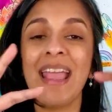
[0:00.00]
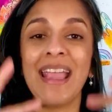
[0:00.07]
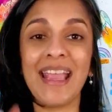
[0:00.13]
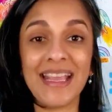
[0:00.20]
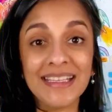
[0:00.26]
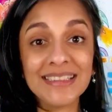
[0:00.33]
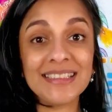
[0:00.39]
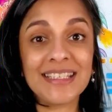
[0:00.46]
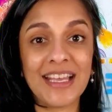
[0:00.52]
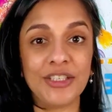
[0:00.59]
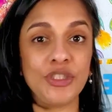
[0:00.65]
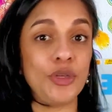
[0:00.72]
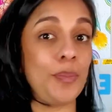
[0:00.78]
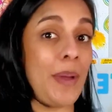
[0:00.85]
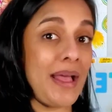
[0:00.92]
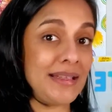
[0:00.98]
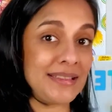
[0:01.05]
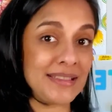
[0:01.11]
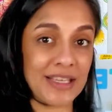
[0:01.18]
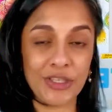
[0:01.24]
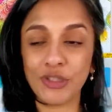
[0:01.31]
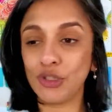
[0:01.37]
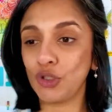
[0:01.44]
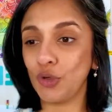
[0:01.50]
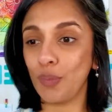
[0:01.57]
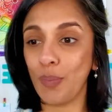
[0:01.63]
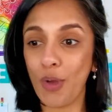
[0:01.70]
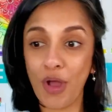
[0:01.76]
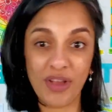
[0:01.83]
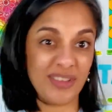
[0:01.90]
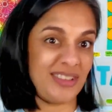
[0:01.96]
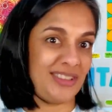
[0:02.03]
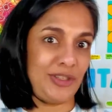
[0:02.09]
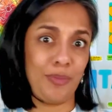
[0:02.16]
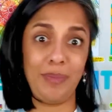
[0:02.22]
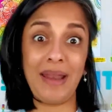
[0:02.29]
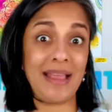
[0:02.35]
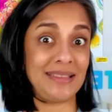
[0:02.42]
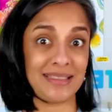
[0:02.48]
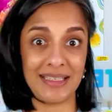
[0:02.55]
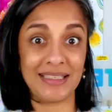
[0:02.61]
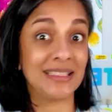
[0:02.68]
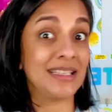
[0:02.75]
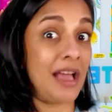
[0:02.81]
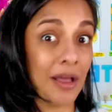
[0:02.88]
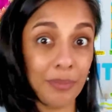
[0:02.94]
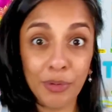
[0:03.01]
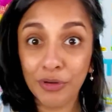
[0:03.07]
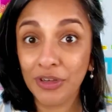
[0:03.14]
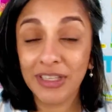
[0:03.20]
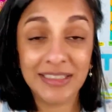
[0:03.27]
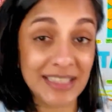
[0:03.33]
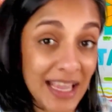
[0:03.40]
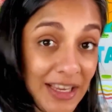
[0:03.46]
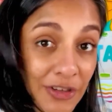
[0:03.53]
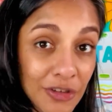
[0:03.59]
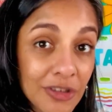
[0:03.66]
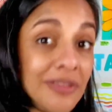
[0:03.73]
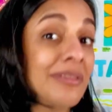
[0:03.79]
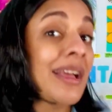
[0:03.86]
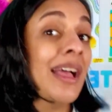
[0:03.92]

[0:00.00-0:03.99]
inside your basket, your box, your plastic tub or container,